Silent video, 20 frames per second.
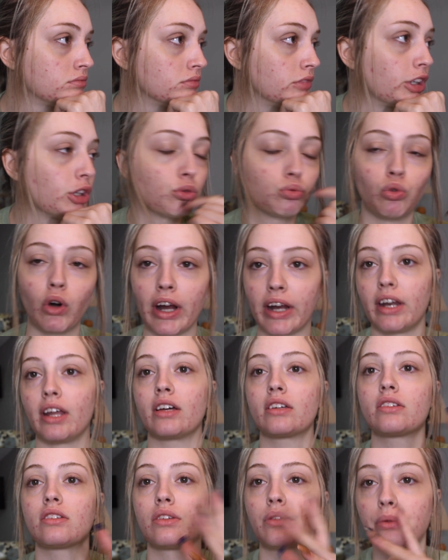Like right
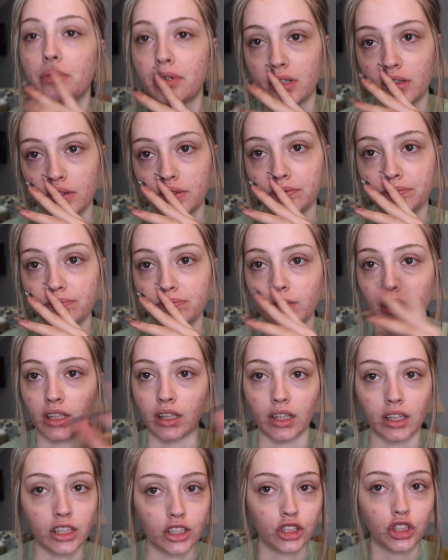next to the window. Like
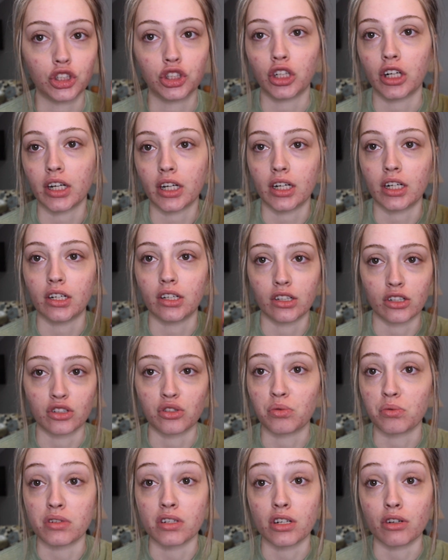the kitchen's right here, there's
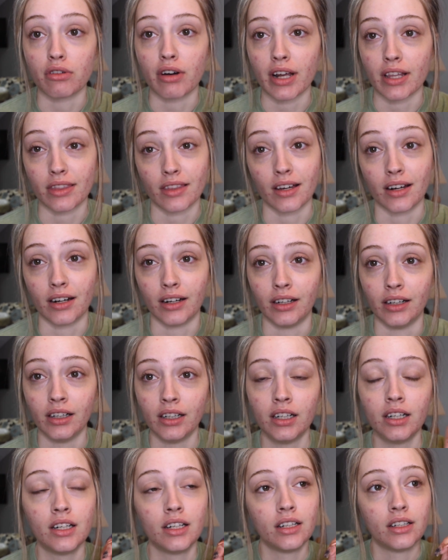a window right there.
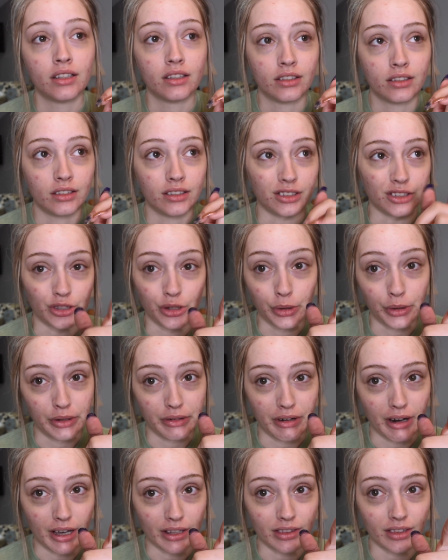There's a door
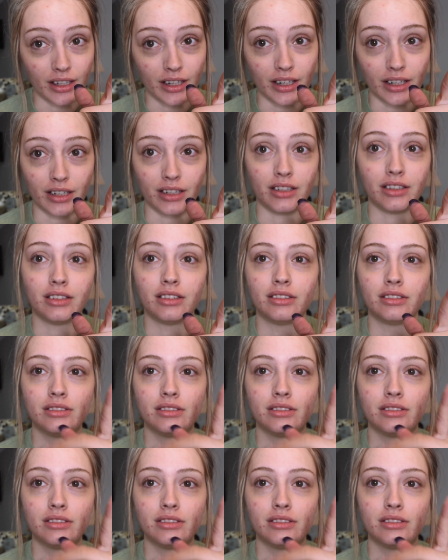right there.